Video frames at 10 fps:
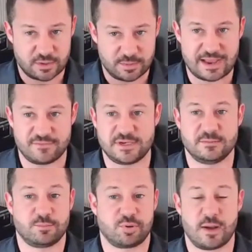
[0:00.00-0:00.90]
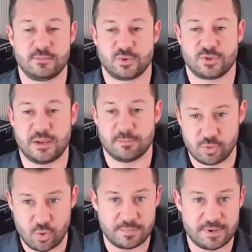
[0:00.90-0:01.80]
They're going to be having problems with
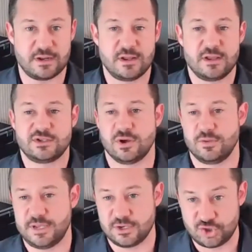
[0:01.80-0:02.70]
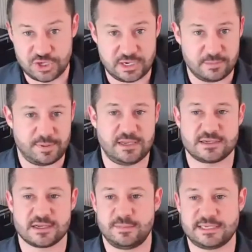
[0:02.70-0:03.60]
employment. So the GDP
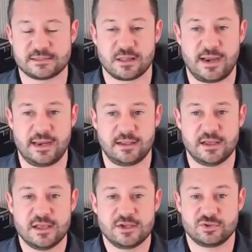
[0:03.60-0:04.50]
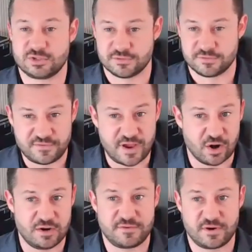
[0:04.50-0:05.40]
is going to be sliding. So it's a
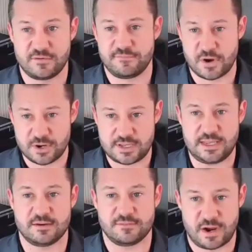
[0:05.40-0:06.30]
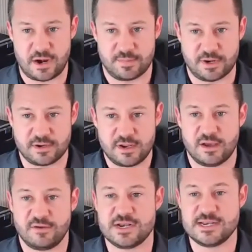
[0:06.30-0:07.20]
very, very funky environment,
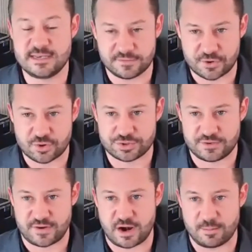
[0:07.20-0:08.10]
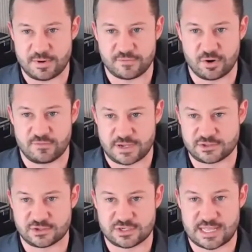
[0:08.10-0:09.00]
a very difficult environment for
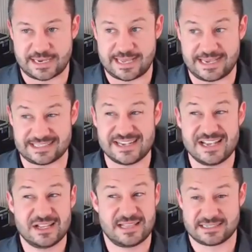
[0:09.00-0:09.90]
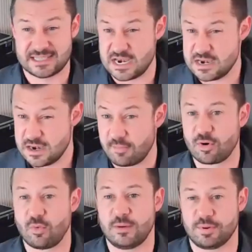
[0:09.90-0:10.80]
investors in that case. That's the
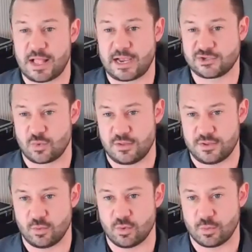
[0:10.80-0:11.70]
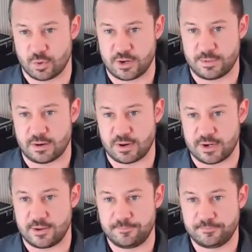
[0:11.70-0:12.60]
number one black swan that we're worried about right
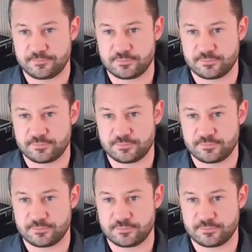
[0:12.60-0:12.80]
now.